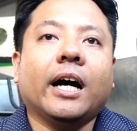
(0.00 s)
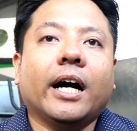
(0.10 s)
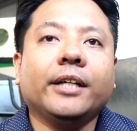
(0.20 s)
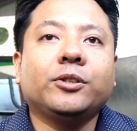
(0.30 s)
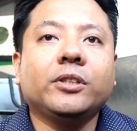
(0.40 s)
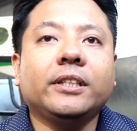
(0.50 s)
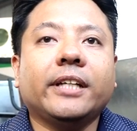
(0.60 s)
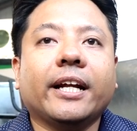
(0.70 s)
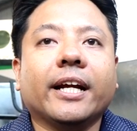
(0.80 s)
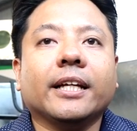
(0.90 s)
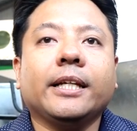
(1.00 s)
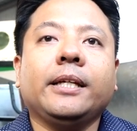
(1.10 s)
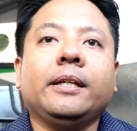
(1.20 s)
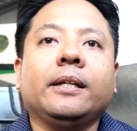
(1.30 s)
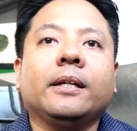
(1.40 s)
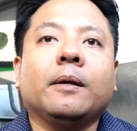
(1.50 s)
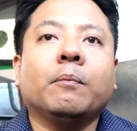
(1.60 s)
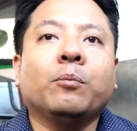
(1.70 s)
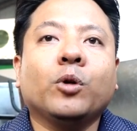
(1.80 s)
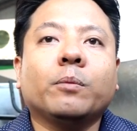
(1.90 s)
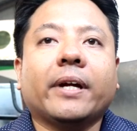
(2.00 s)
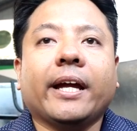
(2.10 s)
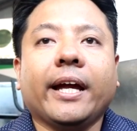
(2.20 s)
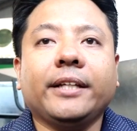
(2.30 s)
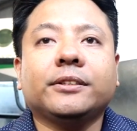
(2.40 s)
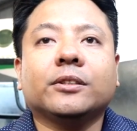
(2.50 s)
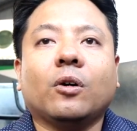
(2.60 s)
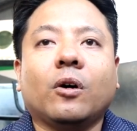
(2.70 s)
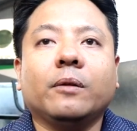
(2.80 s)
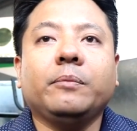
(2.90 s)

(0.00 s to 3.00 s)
I shouldn't directly put my hands on